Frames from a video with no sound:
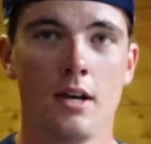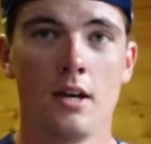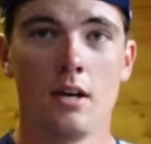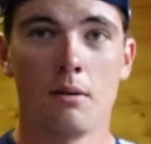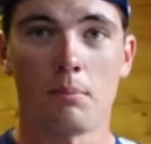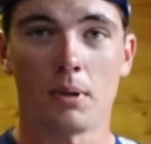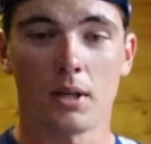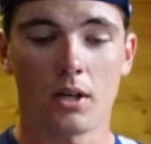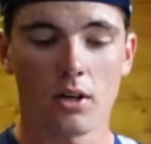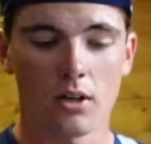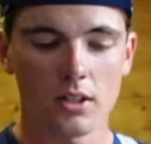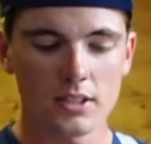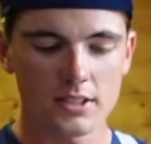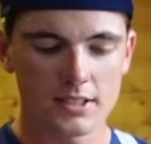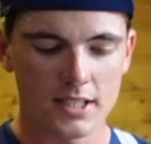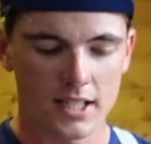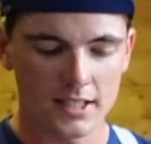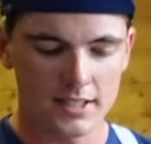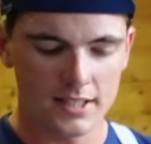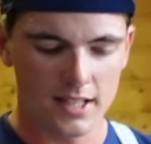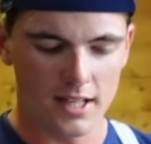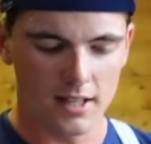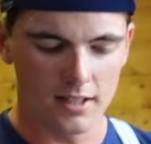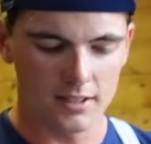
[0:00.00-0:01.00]
because
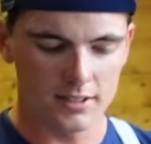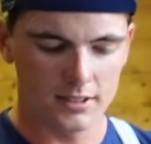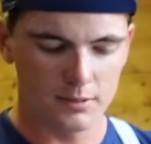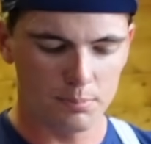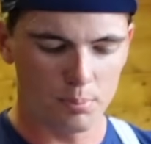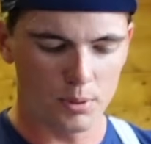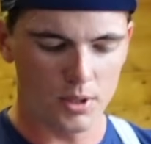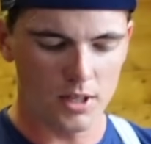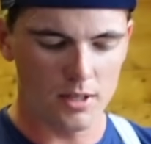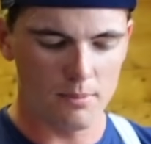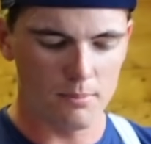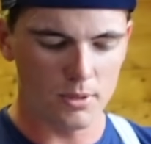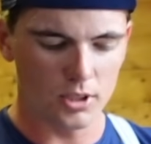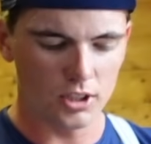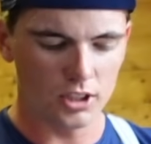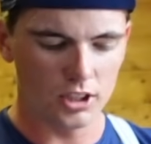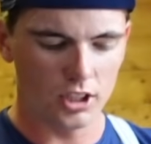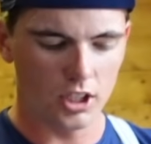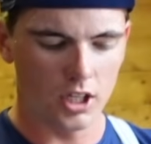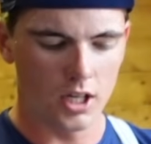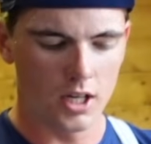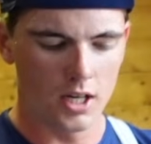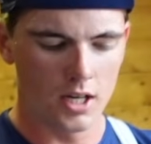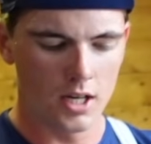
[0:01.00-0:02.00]
that tells pretty
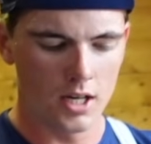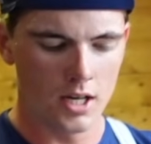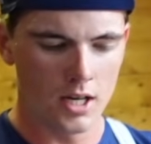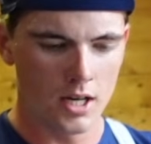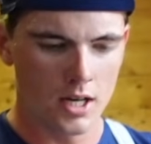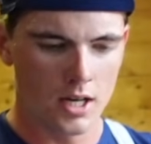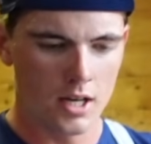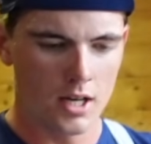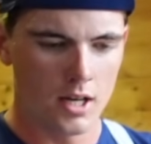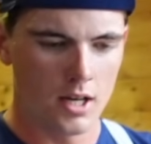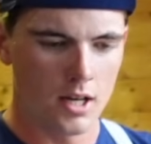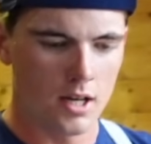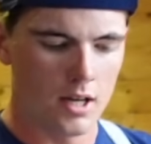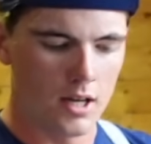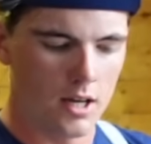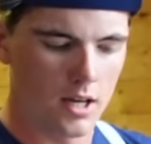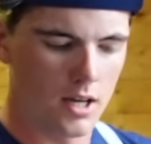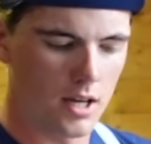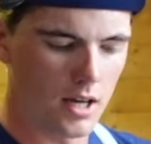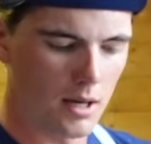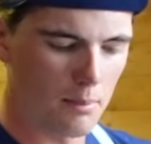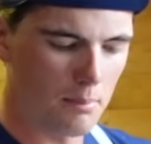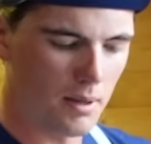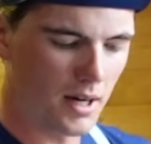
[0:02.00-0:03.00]
much
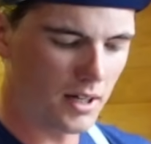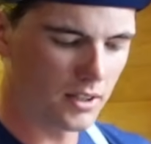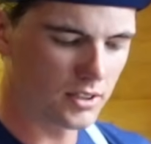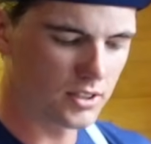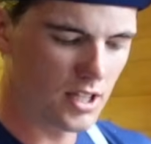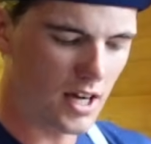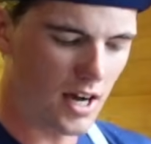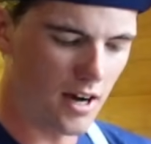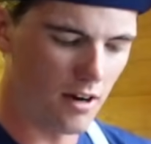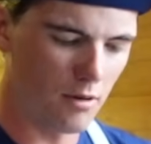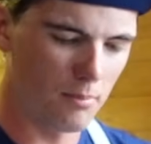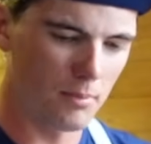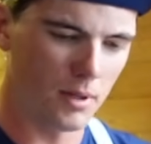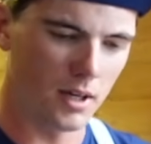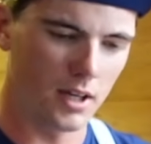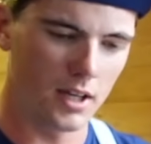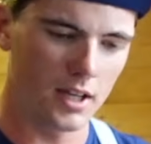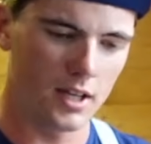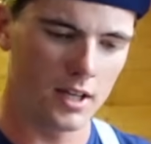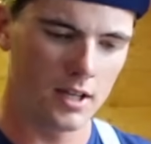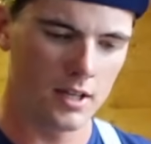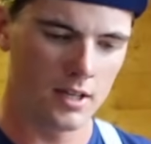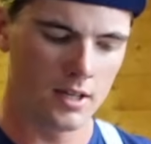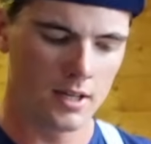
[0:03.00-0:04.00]
about how my
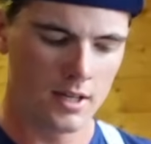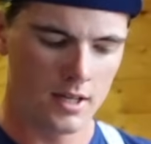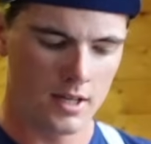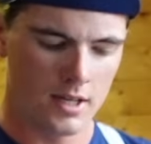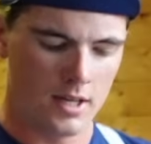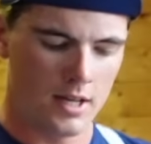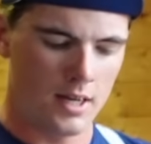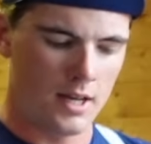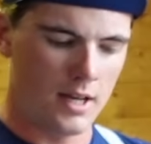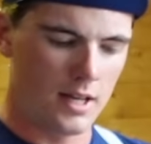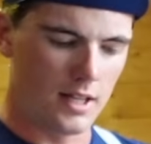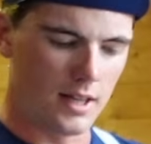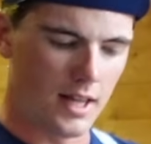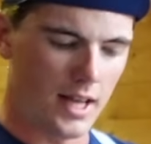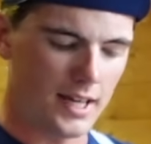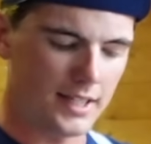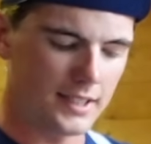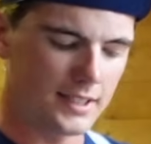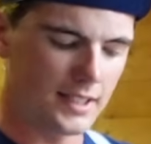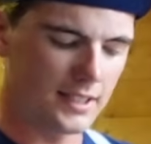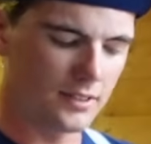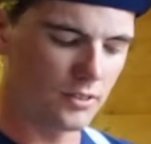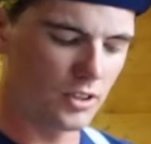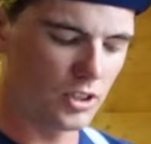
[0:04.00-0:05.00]

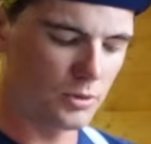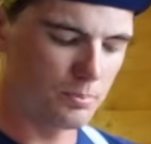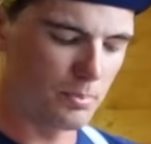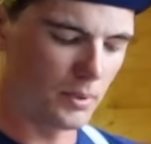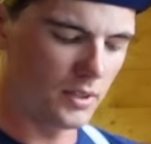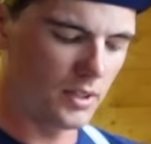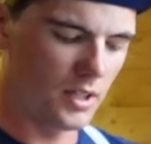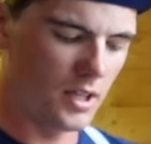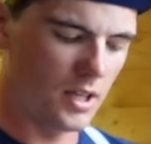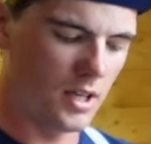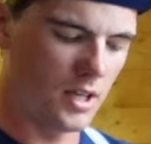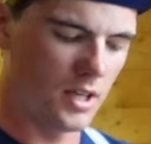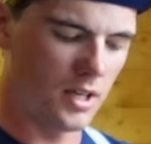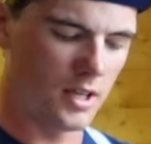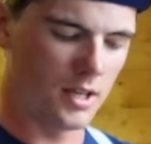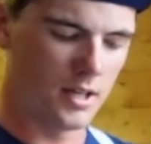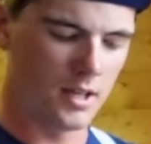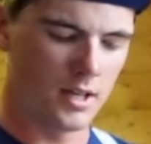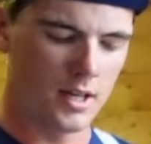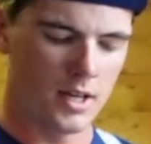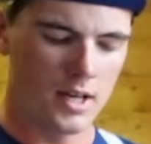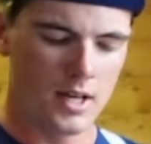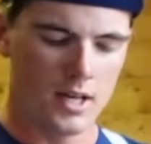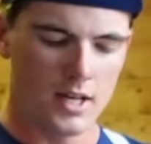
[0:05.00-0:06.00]
lactate response
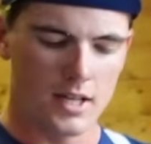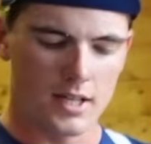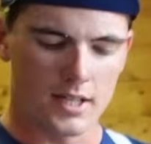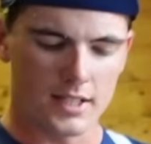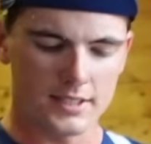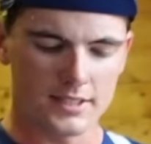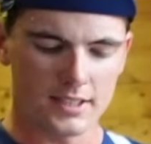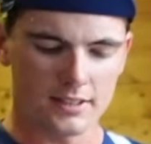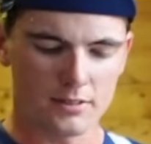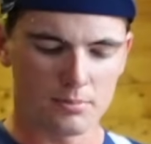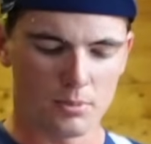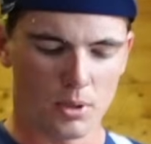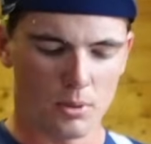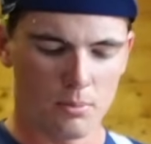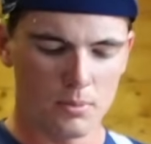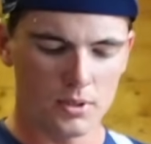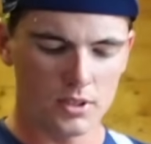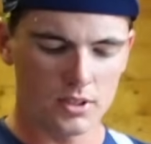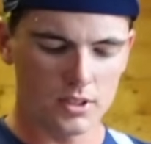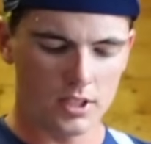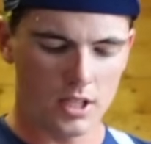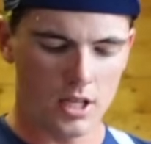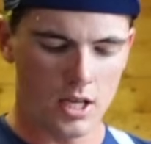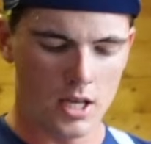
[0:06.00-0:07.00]
is at the
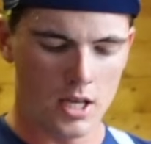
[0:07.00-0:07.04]
moment.